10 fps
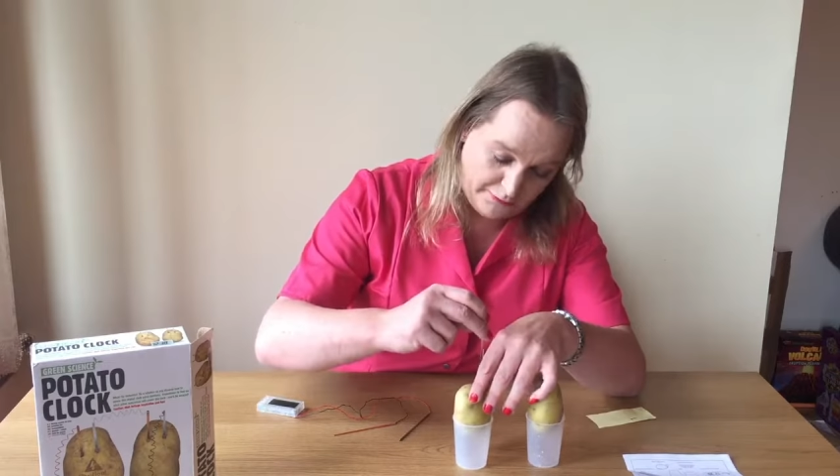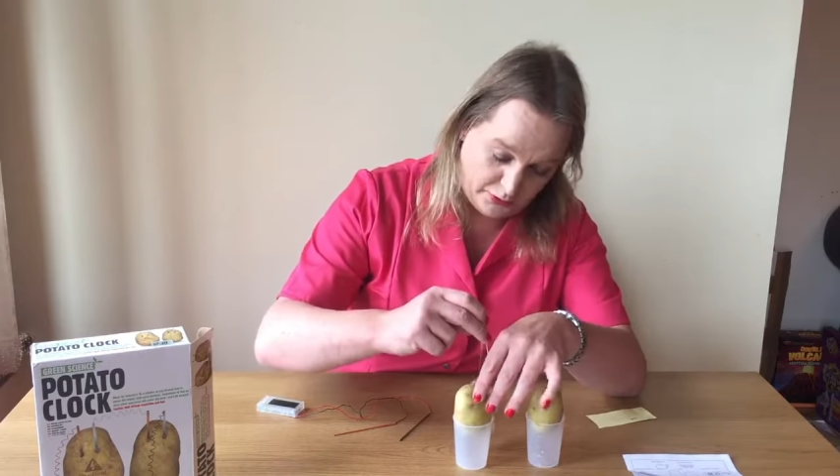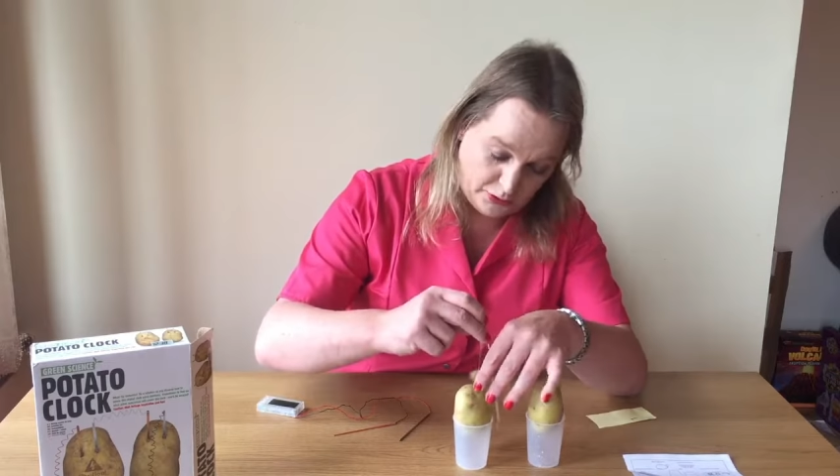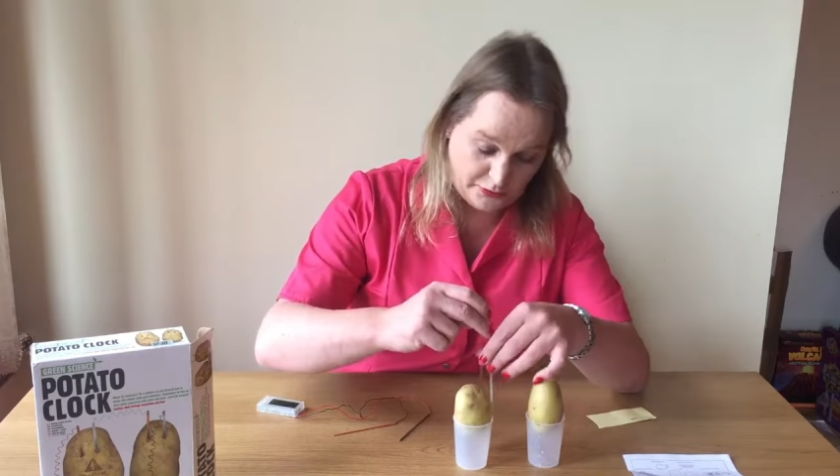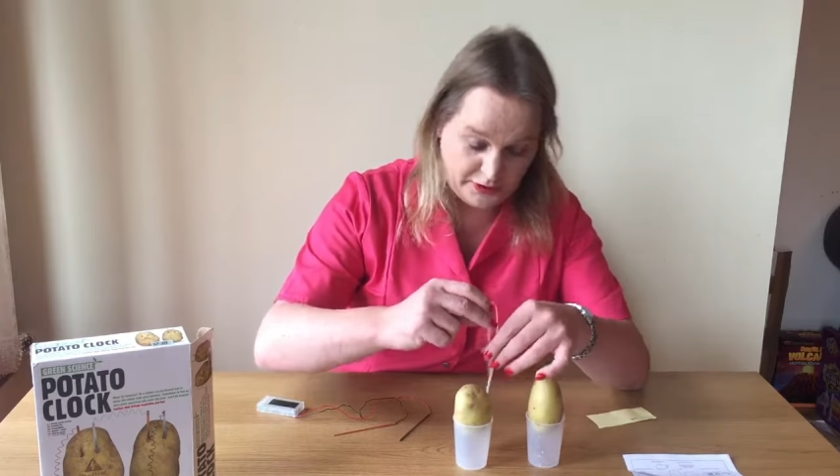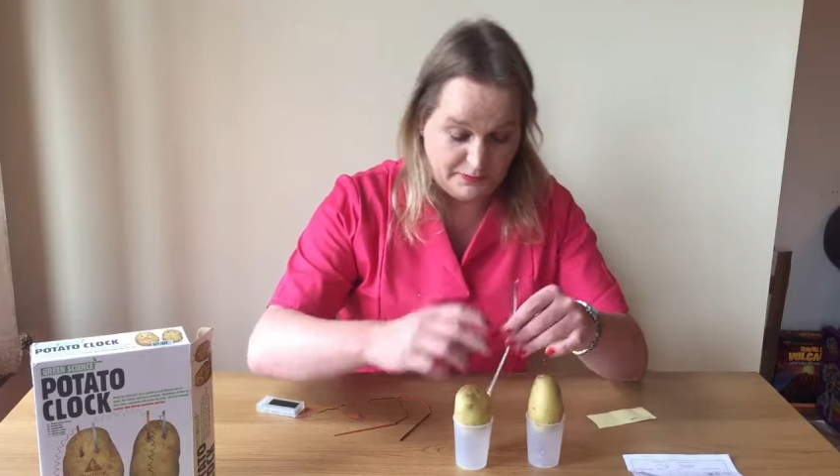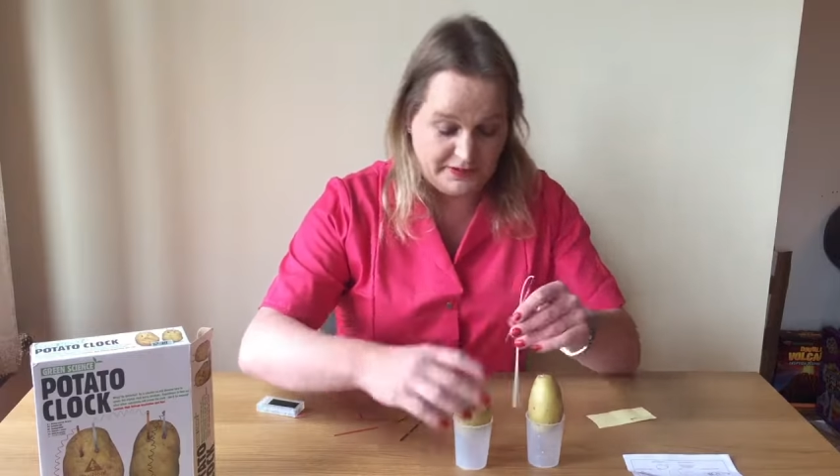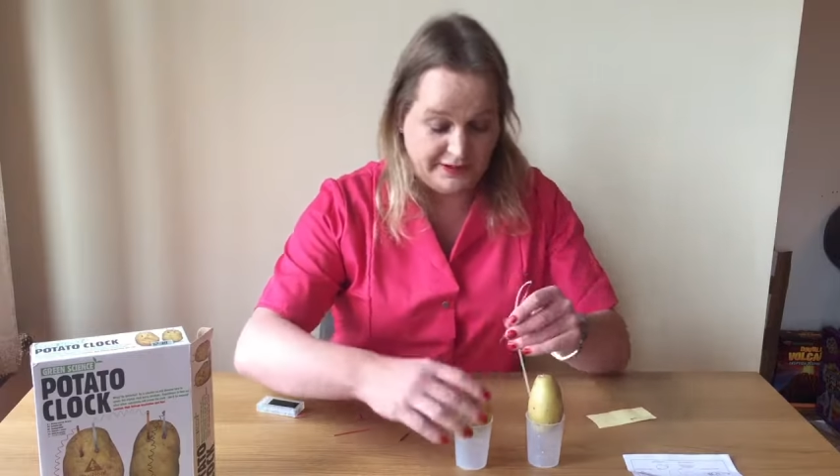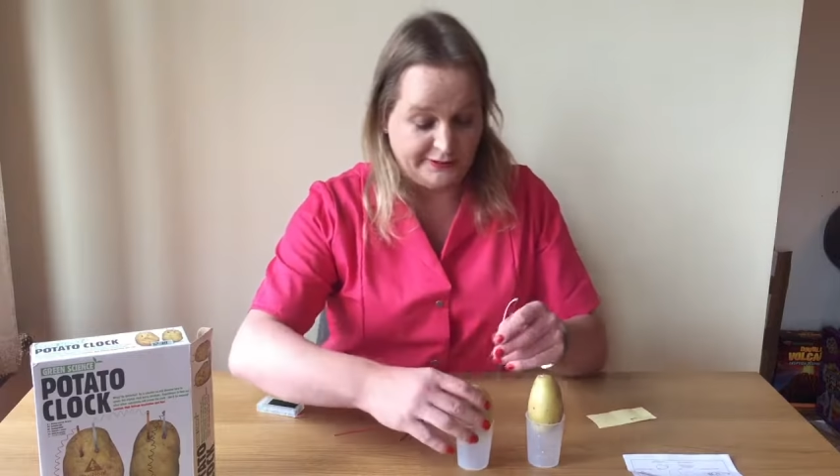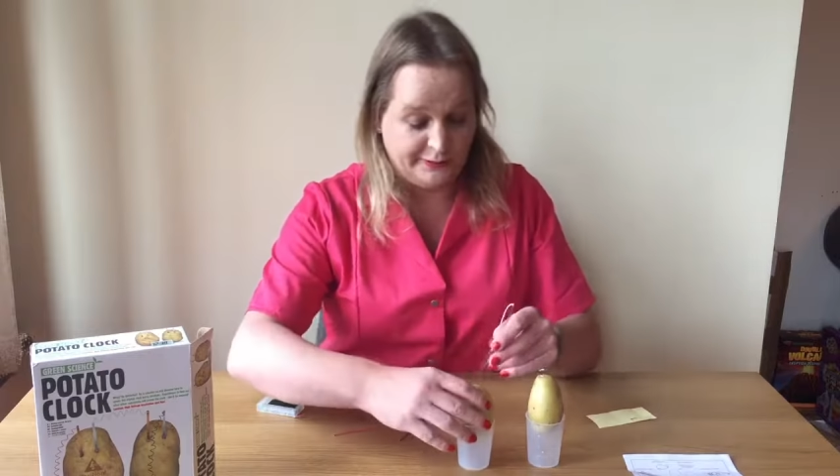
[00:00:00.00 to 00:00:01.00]
We'll call this
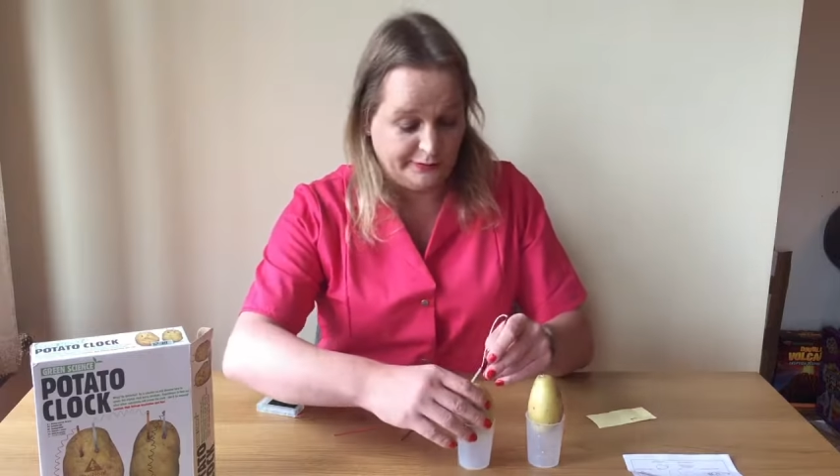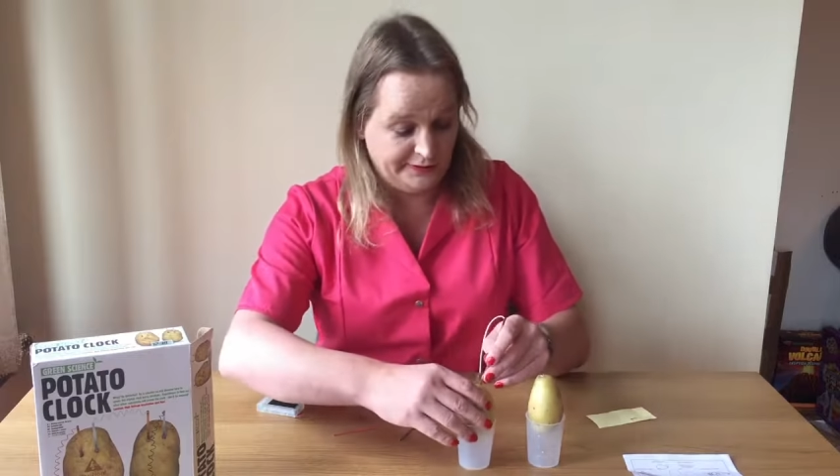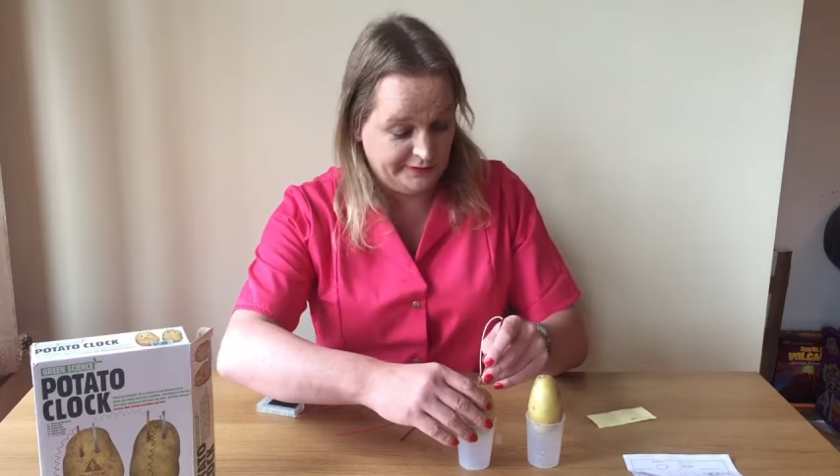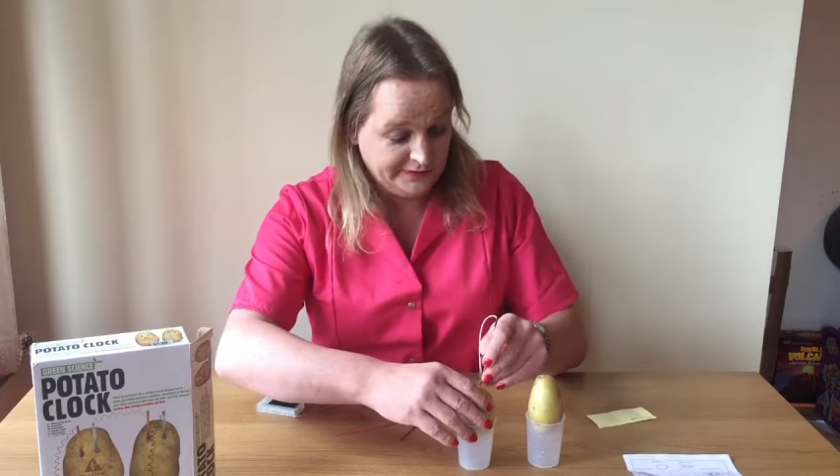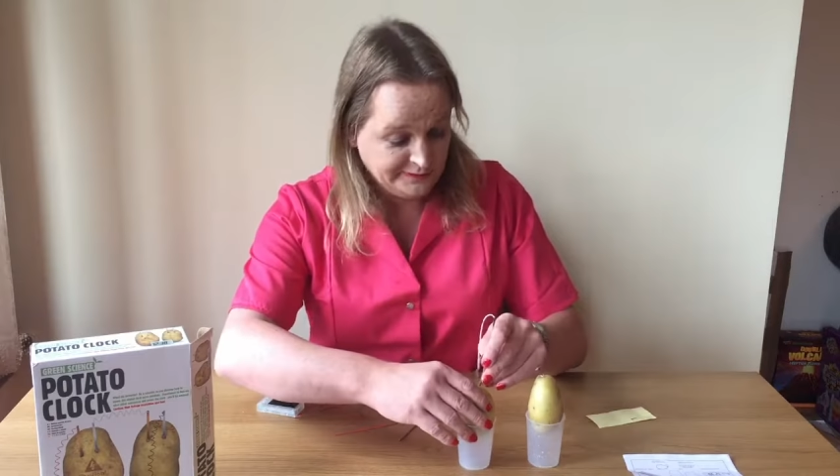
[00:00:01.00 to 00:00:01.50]
potato 1.